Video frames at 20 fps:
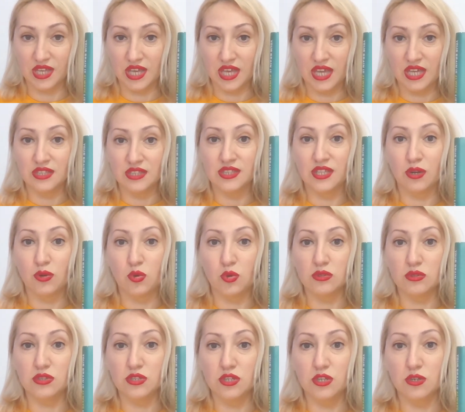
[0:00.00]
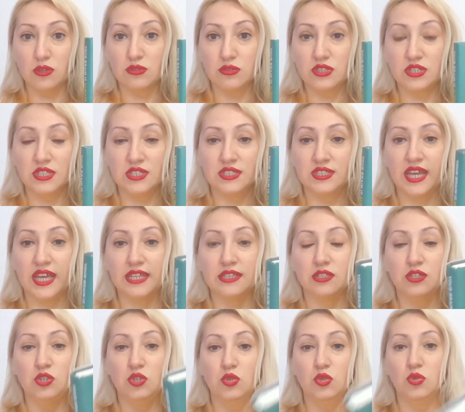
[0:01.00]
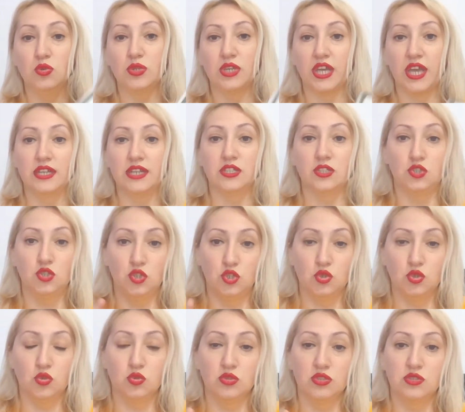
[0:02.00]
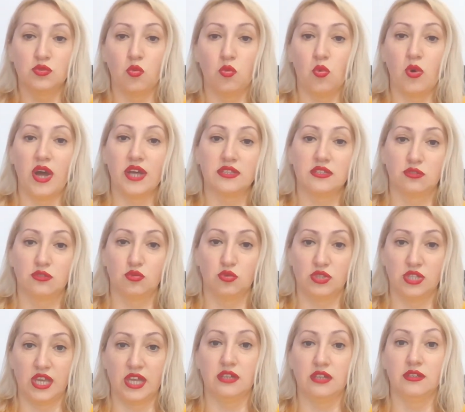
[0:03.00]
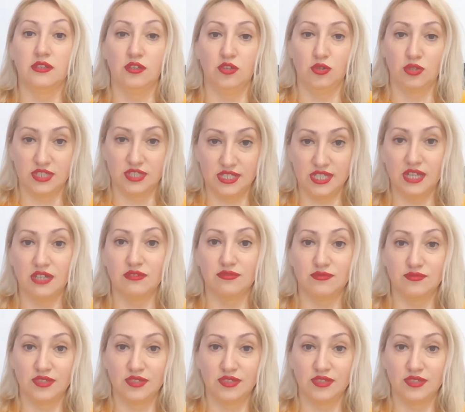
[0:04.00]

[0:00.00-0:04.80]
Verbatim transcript: The good news is that you can choose what to tell yourself.